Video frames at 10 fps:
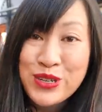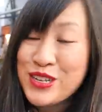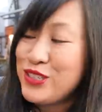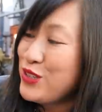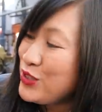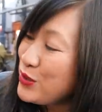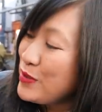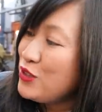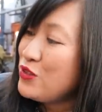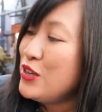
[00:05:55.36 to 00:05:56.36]
in it,
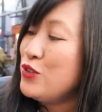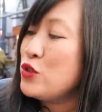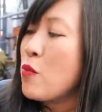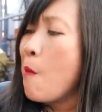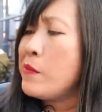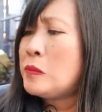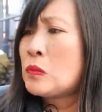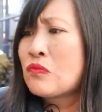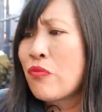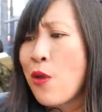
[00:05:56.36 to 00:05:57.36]
sesame seeds.
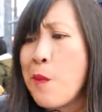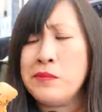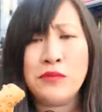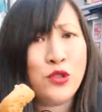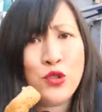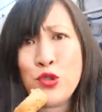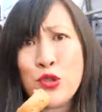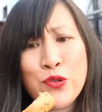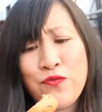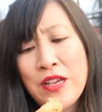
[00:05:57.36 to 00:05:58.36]
Mm, it's
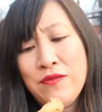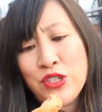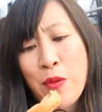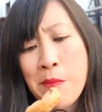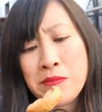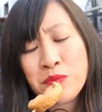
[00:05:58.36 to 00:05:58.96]
so flavoursome.